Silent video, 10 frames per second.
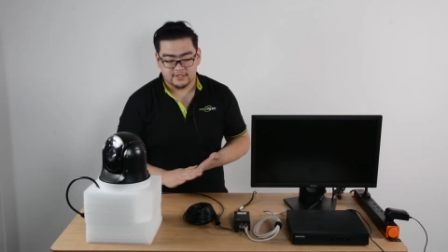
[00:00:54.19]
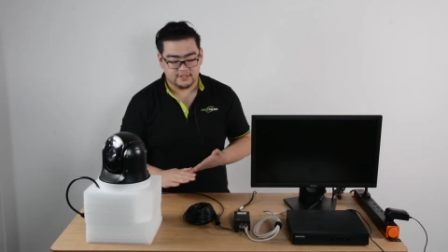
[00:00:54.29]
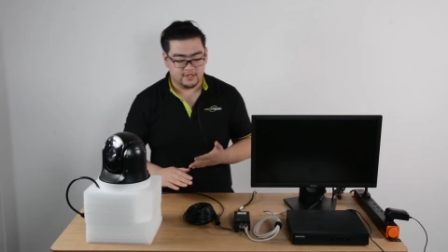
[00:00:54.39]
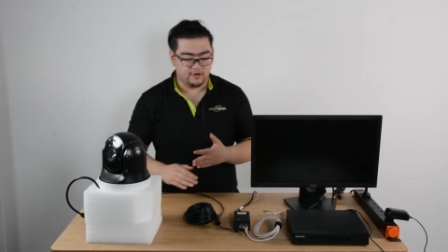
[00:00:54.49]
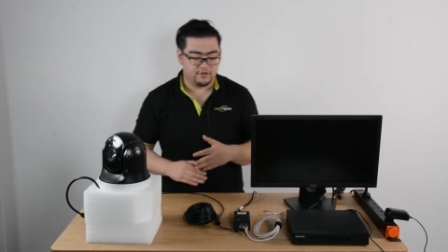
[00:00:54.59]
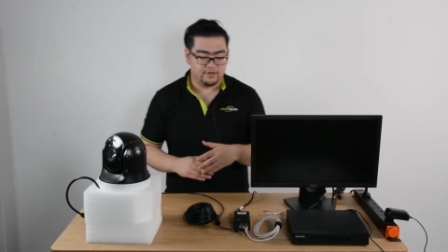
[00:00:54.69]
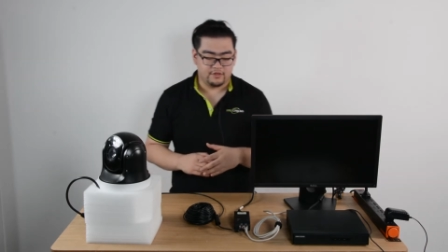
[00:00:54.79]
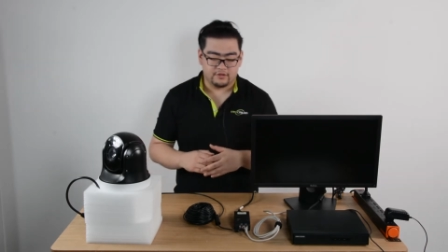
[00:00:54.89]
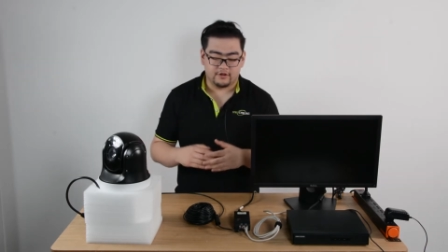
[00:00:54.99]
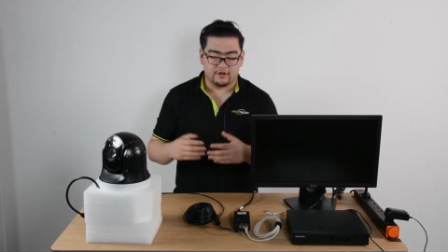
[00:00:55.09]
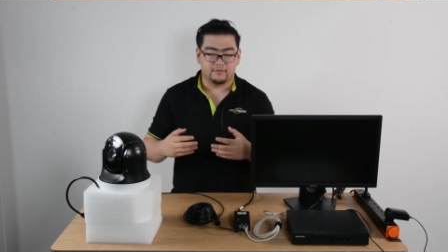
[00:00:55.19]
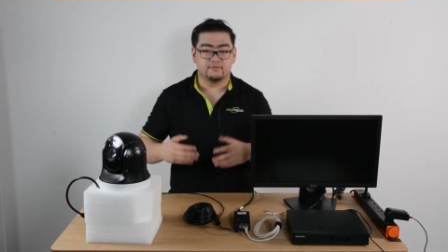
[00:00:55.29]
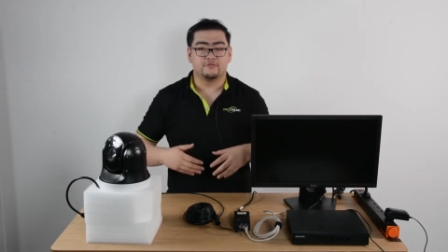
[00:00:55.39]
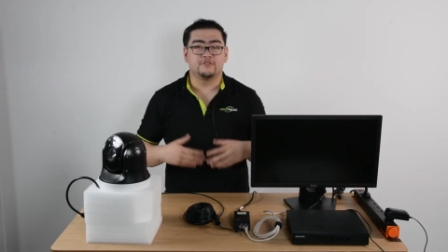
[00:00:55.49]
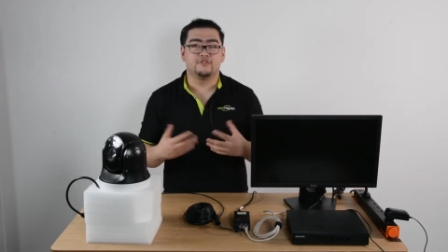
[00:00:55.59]
So there
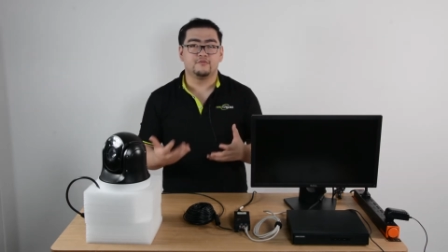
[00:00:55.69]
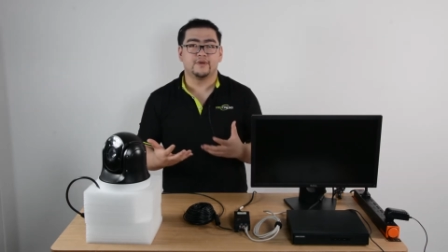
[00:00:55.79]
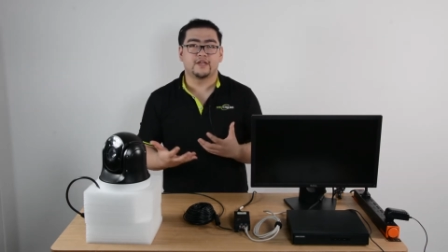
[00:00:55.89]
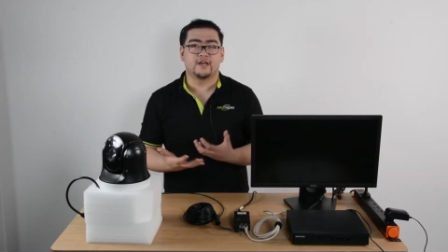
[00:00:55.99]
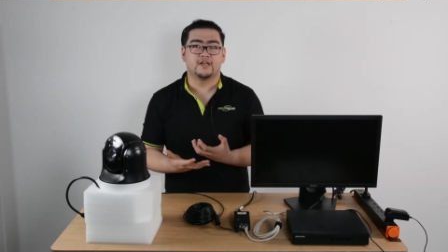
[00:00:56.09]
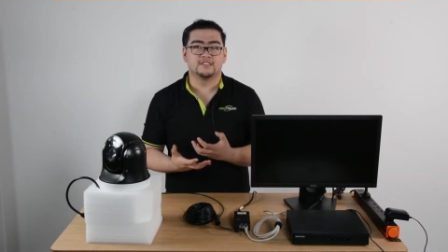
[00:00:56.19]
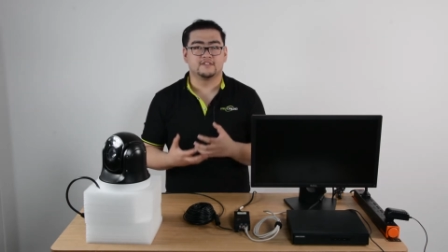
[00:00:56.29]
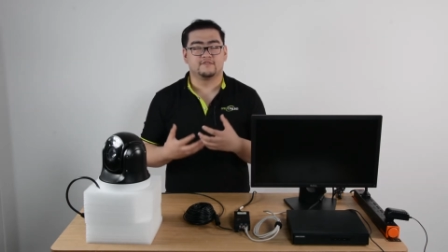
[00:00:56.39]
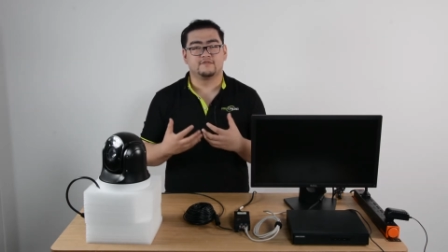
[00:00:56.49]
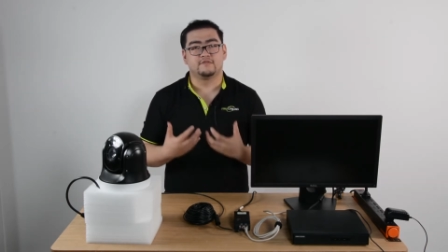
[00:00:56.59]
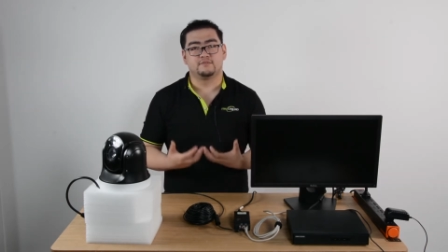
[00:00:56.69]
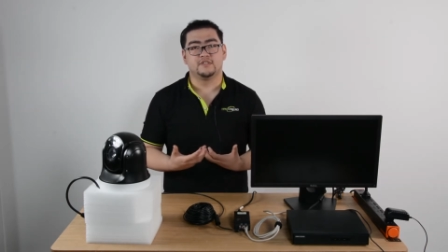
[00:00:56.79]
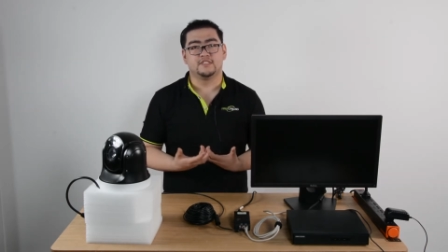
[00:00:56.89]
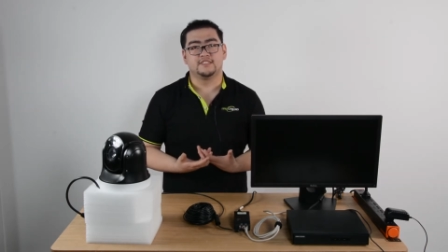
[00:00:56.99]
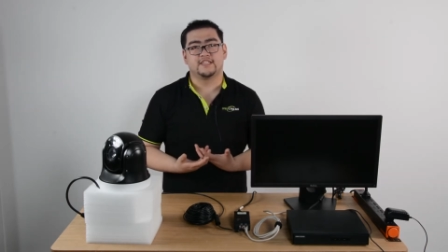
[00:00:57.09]
are two big kinds of
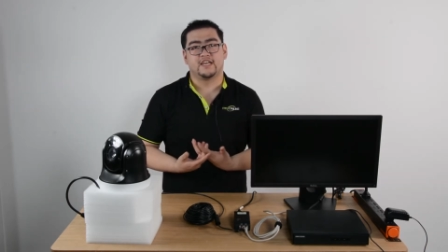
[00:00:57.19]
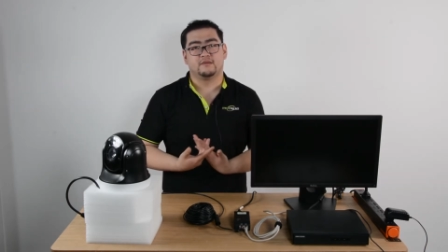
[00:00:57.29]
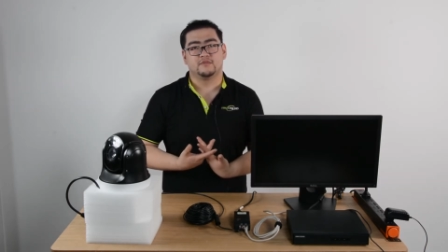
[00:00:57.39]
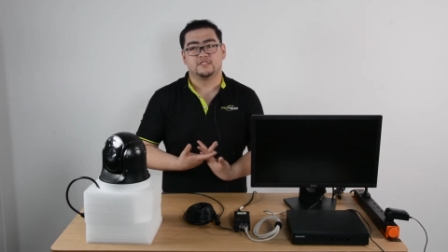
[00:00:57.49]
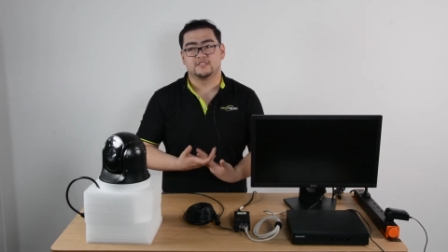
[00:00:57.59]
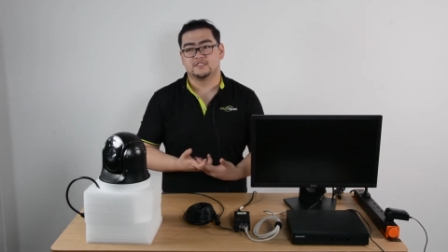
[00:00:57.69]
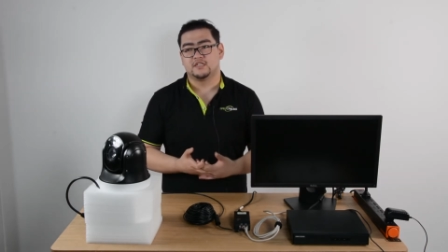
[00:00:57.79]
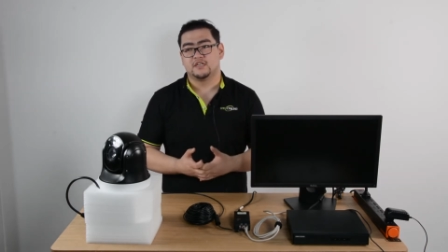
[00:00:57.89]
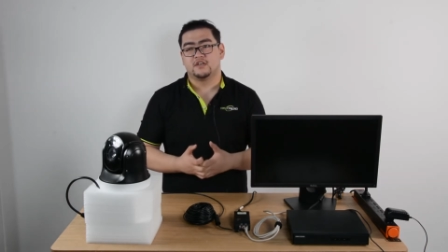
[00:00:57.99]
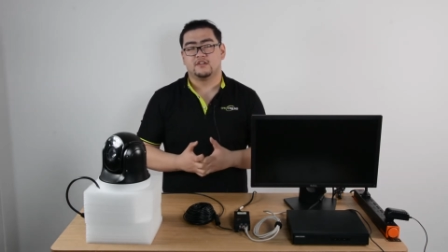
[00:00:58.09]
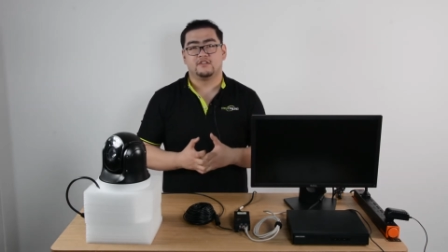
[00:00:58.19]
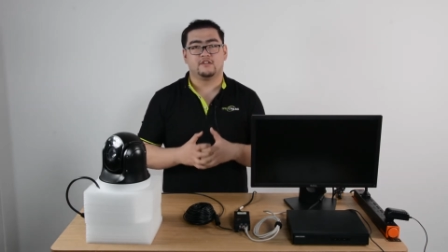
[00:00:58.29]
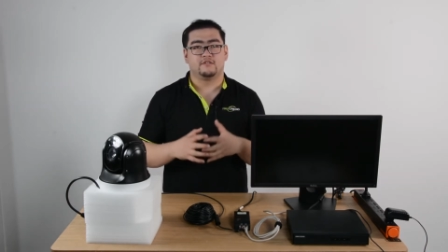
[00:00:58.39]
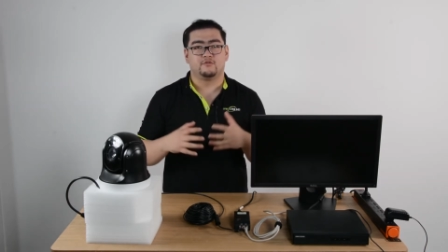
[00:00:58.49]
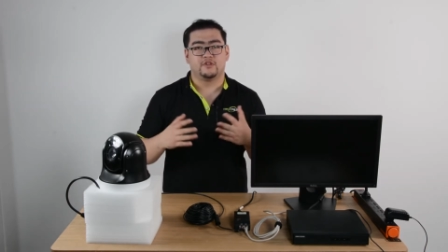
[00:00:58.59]
PTZ cameras.
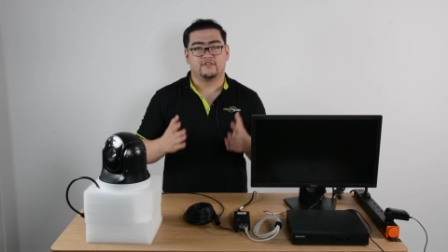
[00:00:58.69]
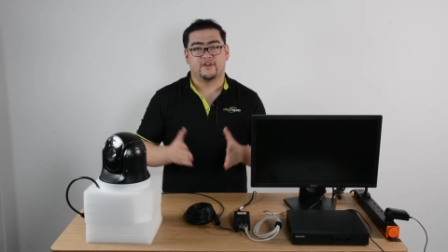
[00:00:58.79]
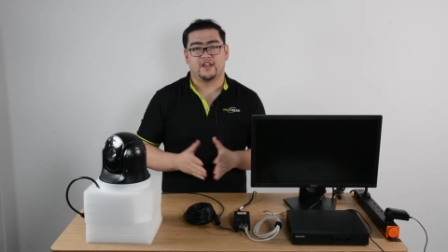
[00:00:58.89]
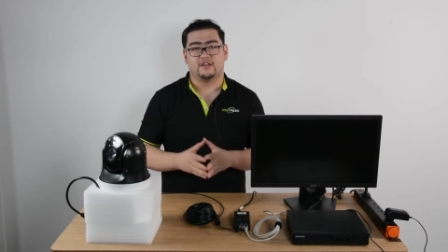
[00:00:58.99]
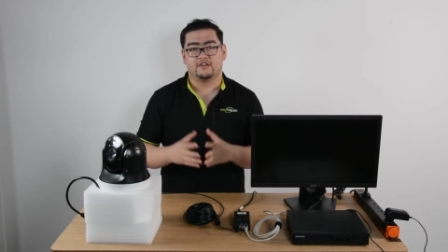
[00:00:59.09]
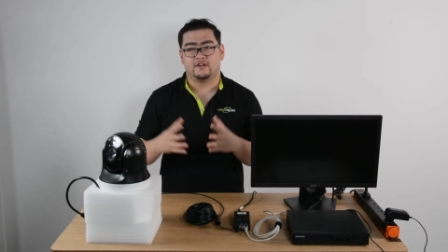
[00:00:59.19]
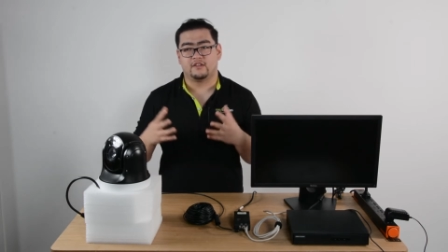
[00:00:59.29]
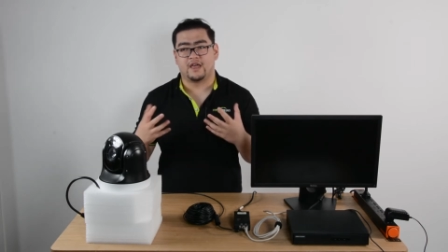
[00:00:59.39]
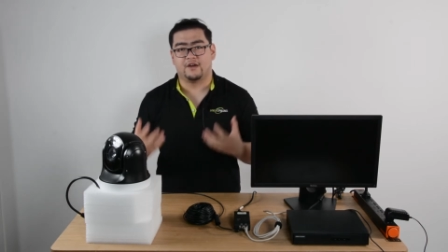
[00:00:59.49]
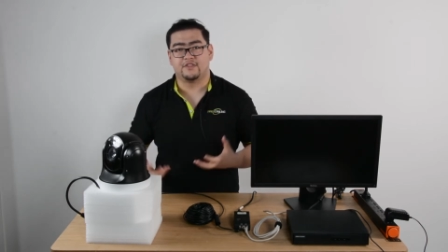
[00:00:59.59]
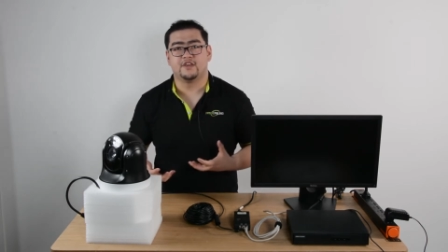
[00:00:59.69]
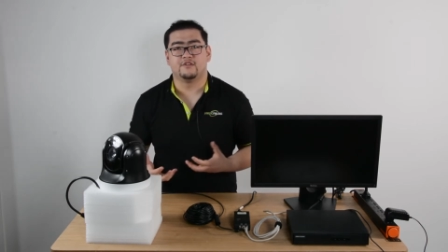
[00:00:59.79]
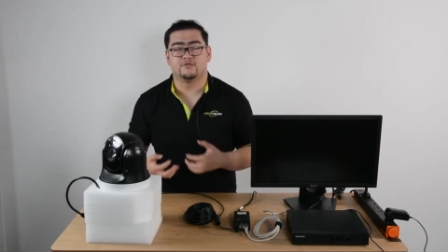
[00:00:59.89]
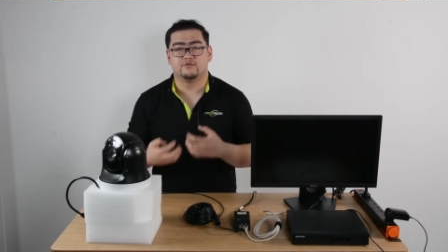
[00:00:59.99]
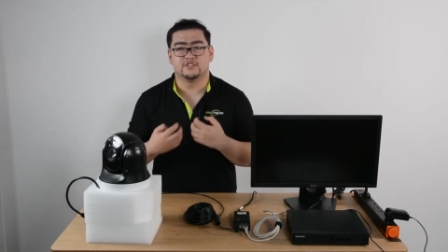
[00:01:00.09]
we divide it on how
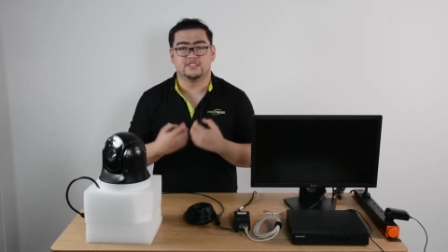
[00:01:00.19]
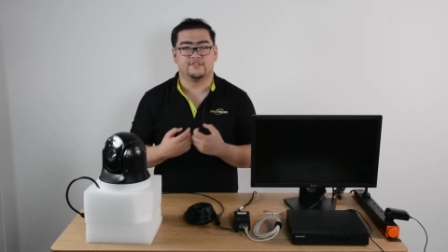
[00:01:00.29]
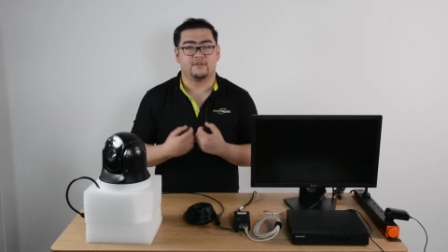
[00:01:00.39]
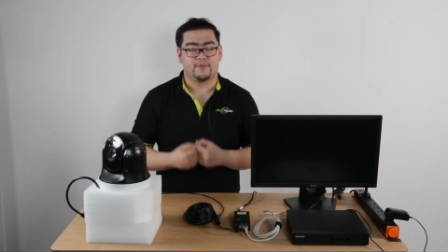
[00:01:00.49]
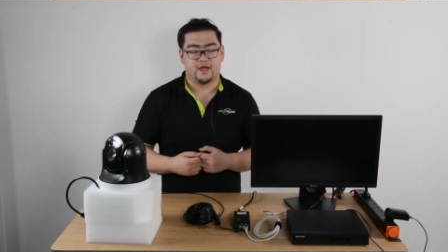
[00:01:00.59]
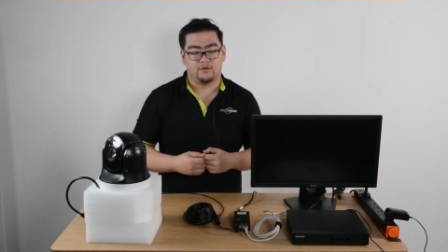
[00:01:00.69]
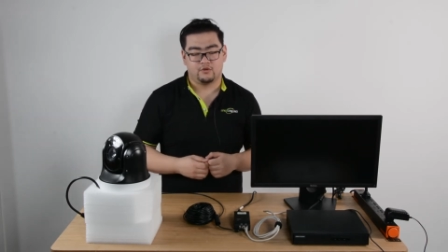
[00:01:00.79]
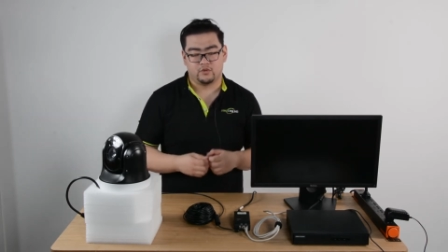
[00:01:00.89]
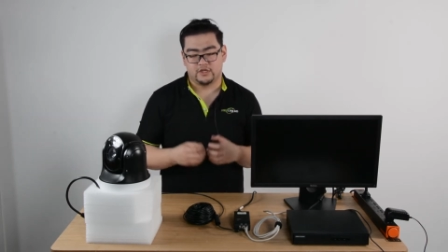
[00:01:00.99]
they receive the power.